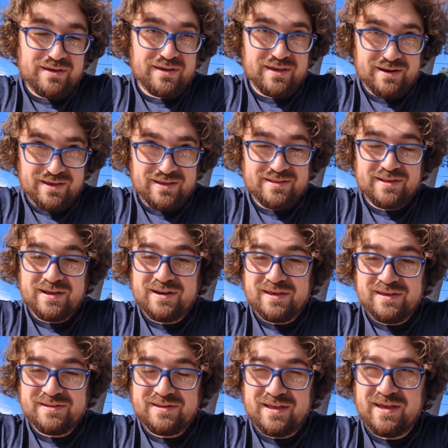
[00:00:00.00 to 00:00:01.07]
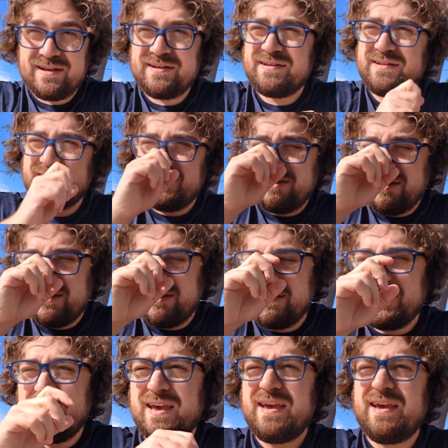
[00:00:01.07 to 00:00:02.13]
Gideon's at East End
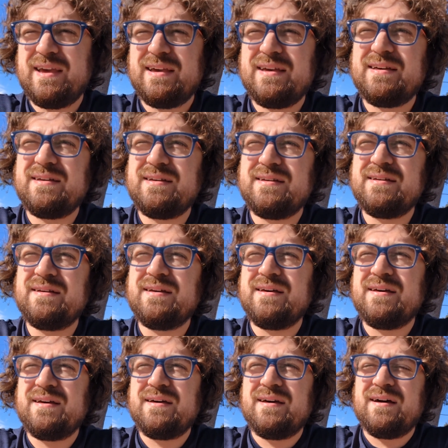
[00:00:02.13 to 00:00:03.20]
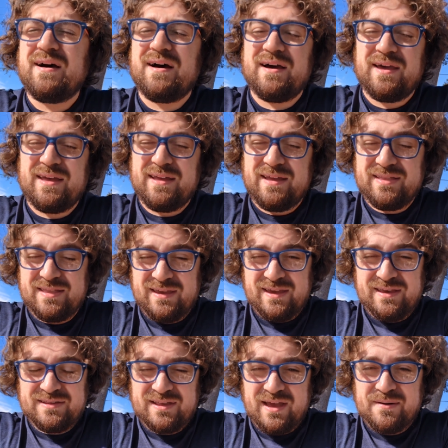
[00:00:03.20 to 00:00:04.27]
is at the
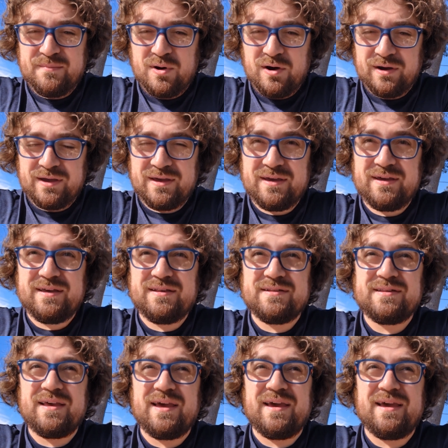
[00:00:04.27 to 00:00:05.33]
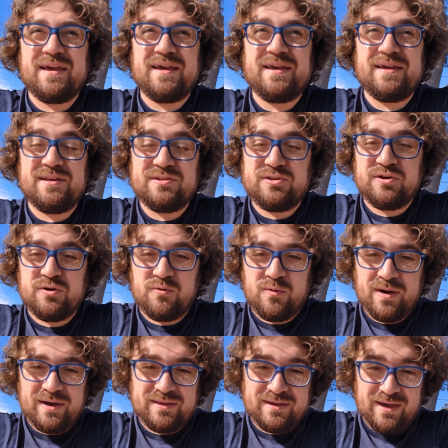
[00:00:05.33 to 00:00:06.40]
East End Market is a easier
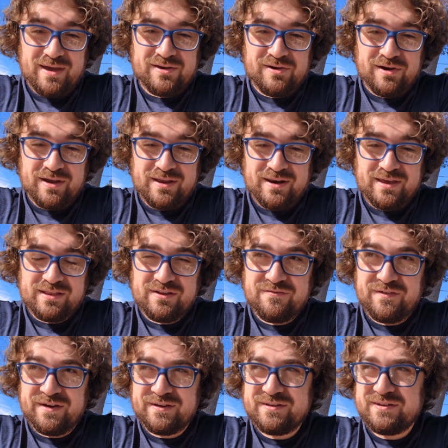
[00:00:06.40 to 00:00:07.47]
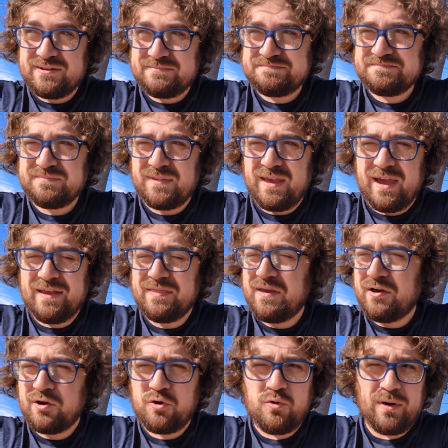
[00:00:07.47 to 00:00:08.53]
way to get your Gideon's fix, and
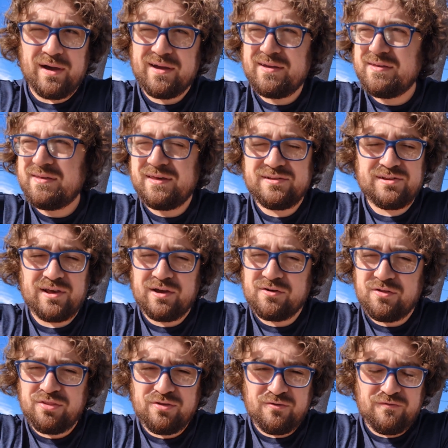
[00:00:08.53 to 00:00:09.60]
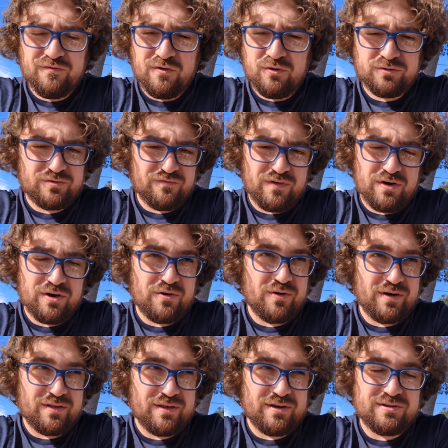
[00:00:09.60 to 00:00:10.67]
they're quick. They cycle through folks very
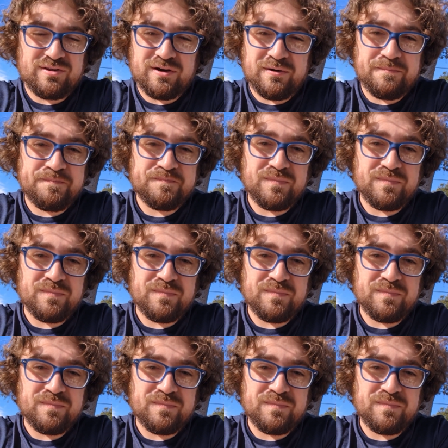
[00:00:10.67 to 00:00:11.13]
quickly. So,